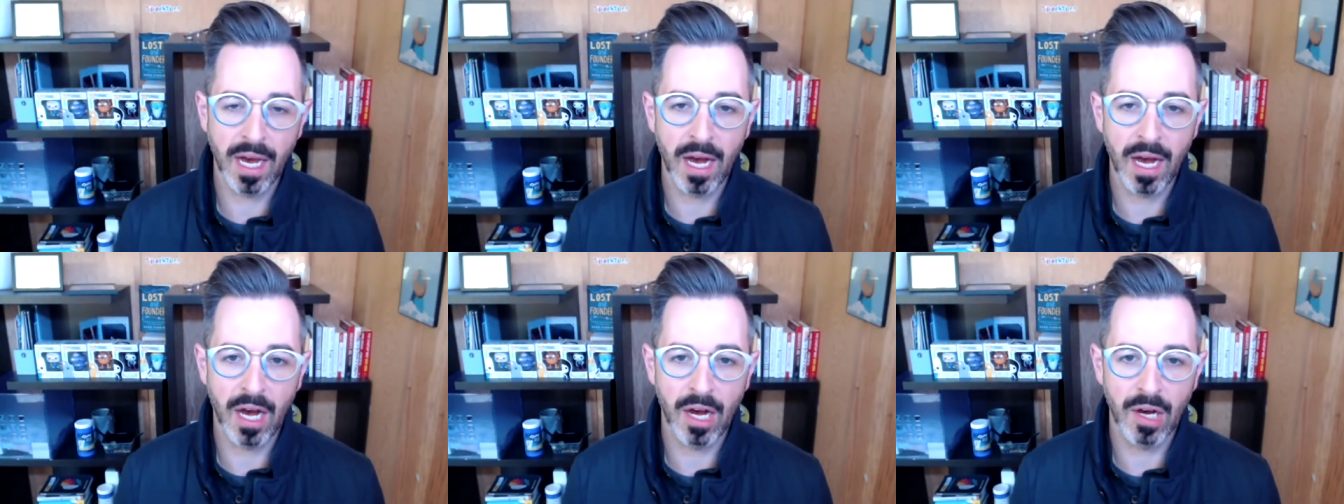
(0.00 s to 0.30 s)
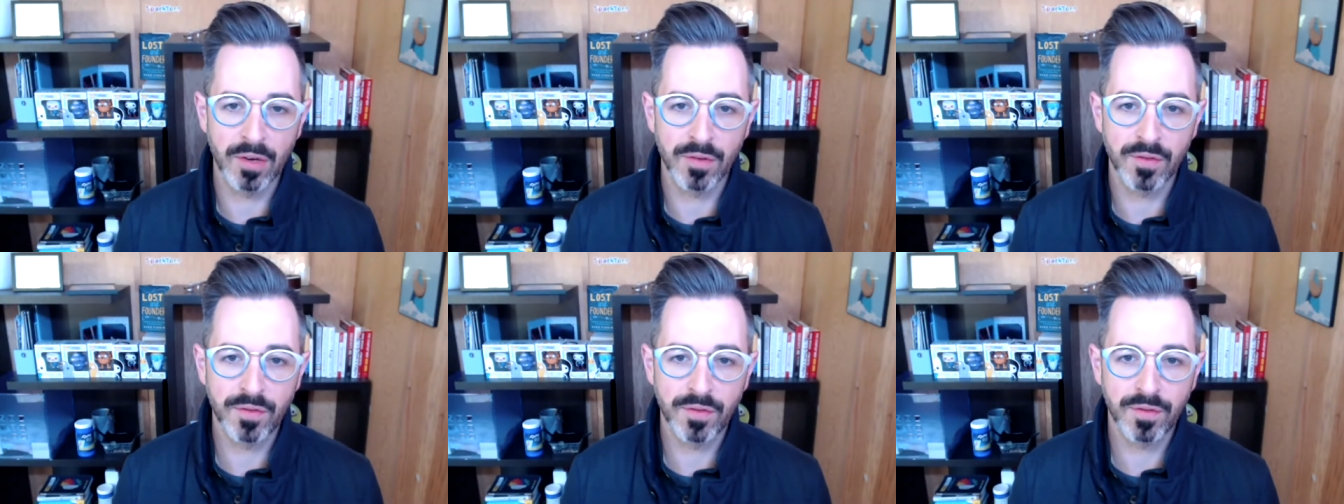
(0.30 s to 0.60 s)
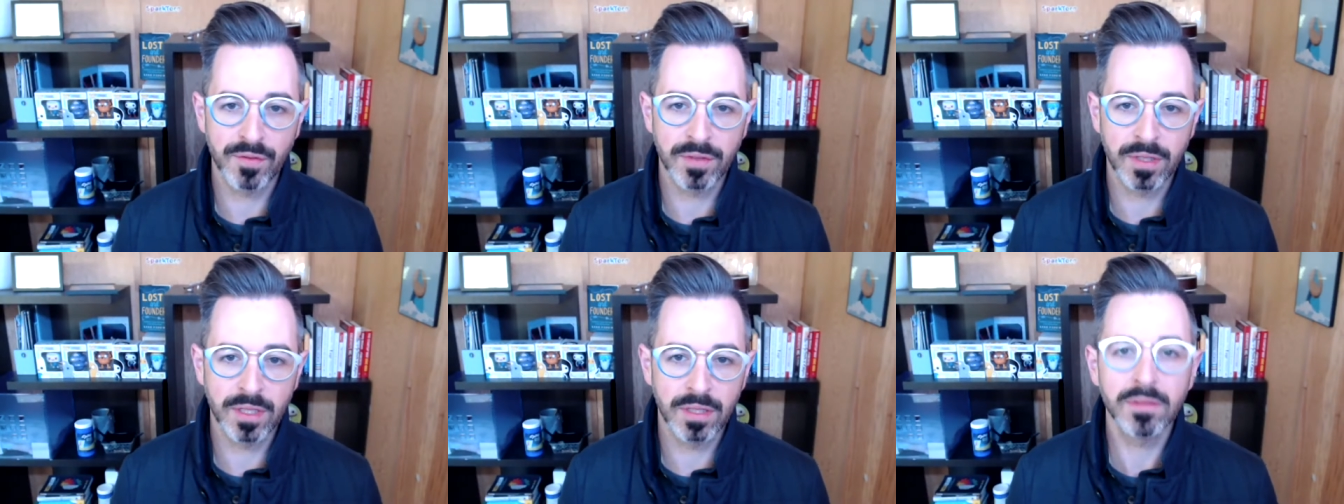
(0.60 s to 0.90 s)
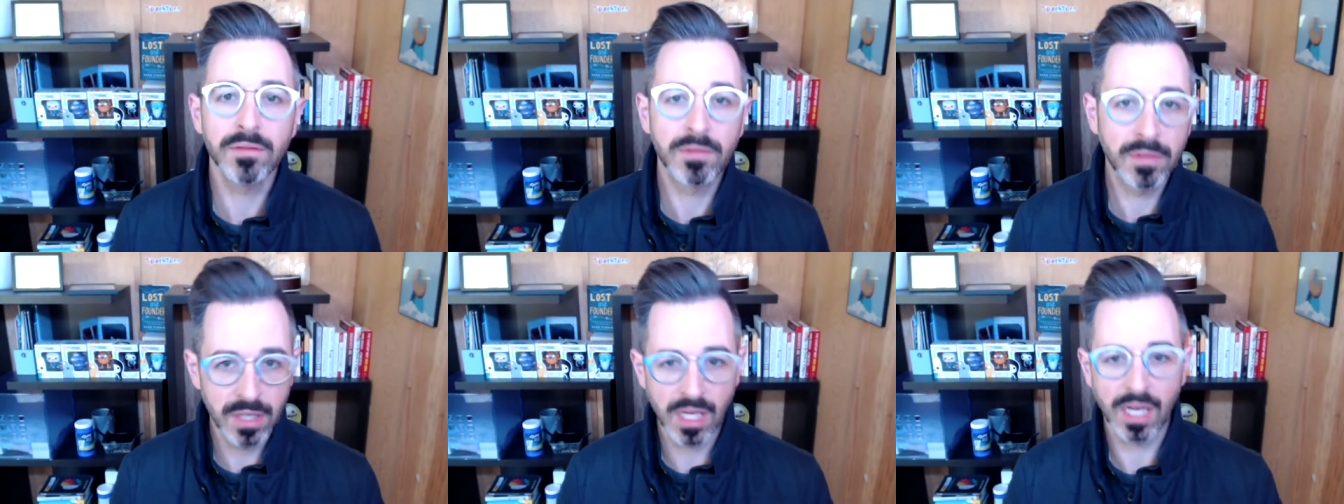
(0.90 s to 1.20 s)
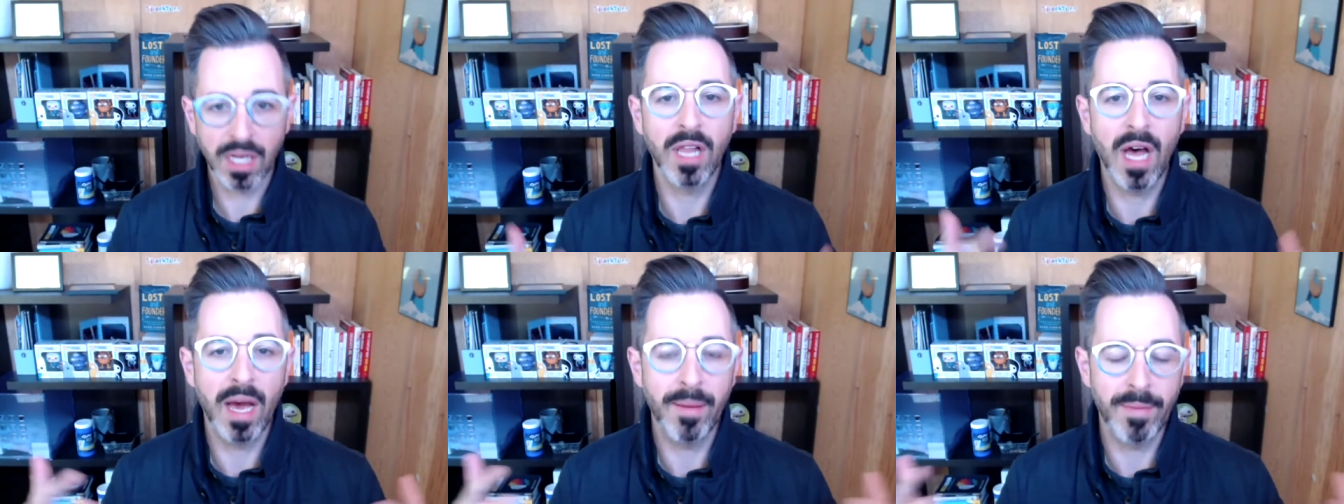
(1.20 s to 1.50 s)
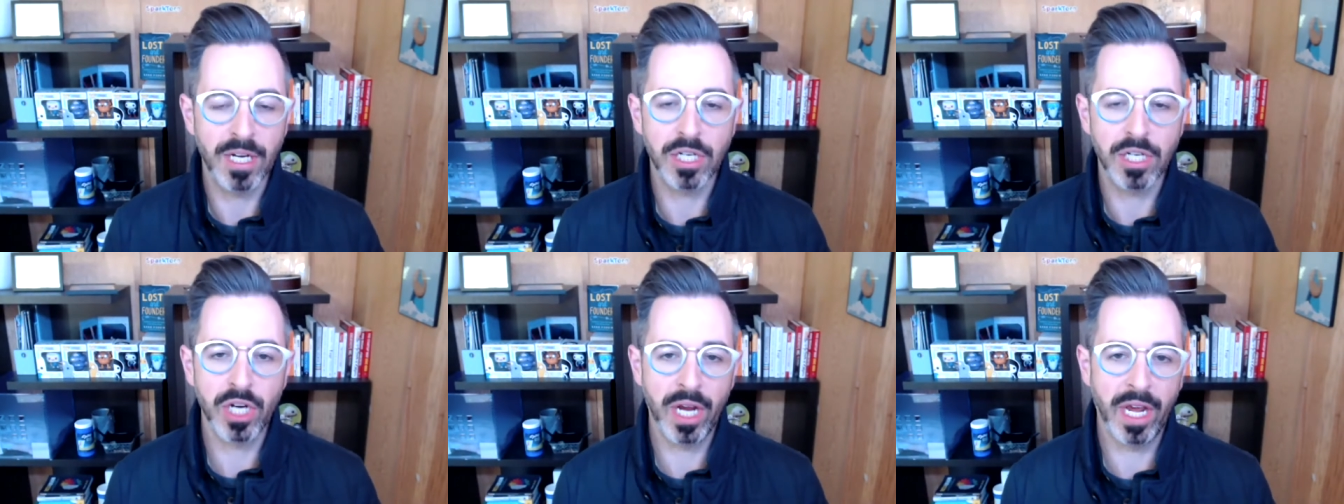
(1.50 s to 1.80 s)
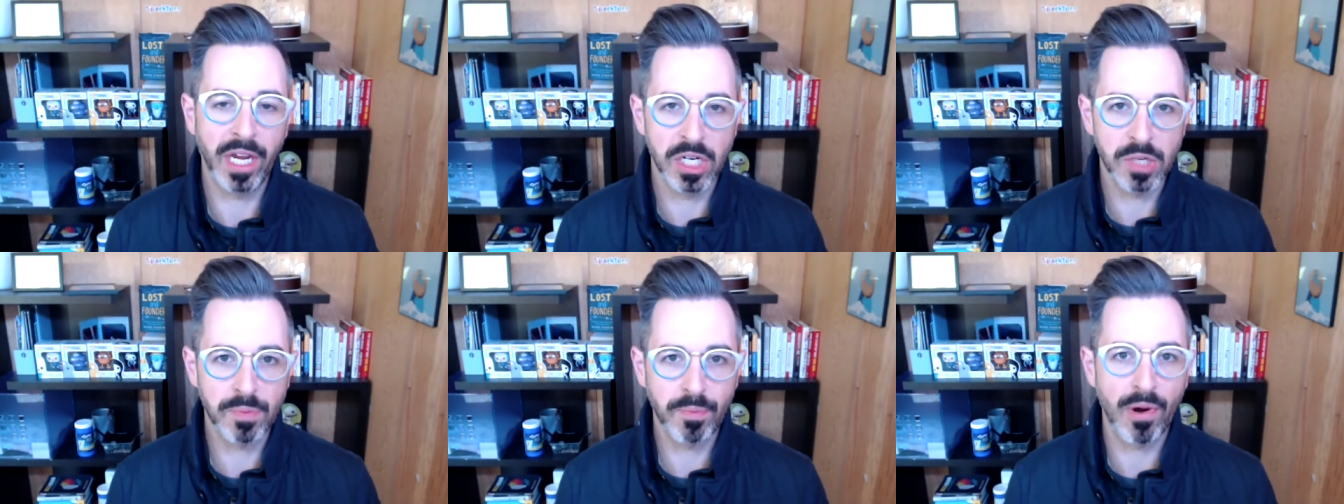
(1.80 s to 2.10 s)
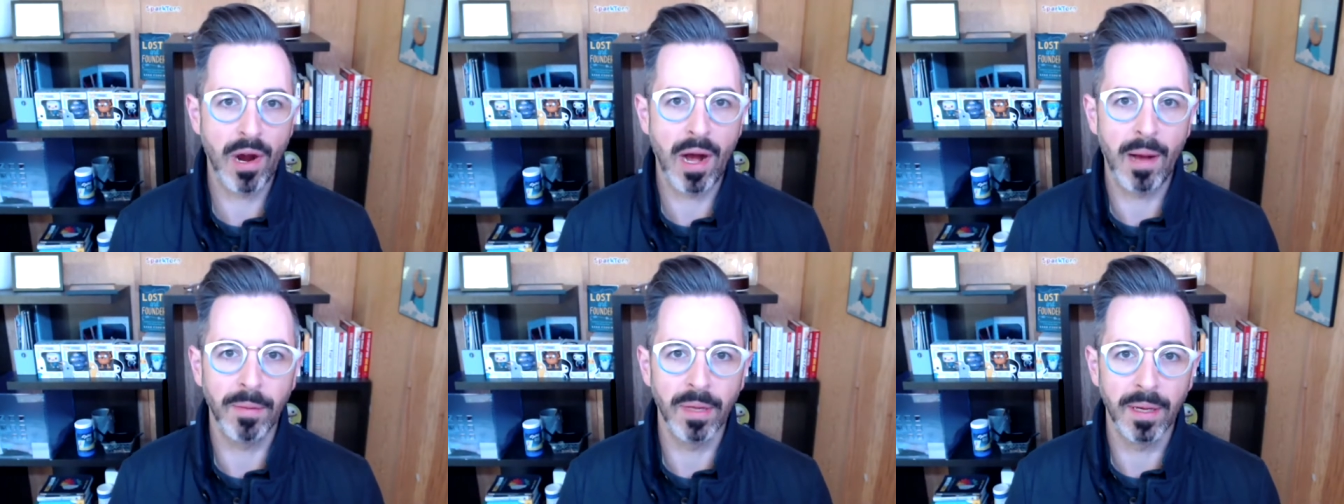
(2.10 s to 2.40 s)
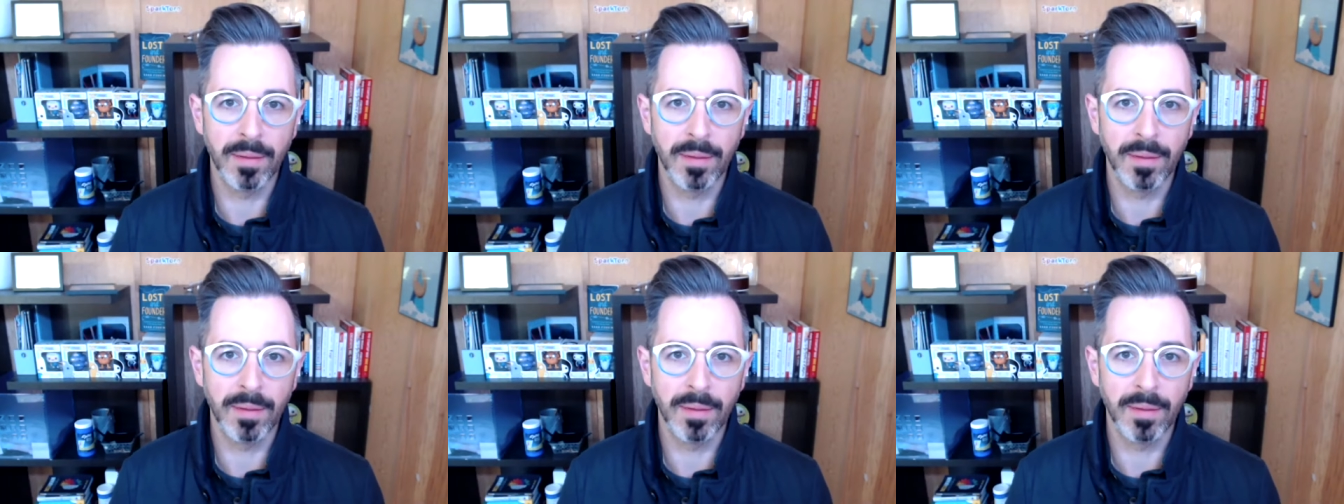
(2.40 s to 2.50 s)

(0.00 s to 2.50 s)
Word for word: of the climate change problem,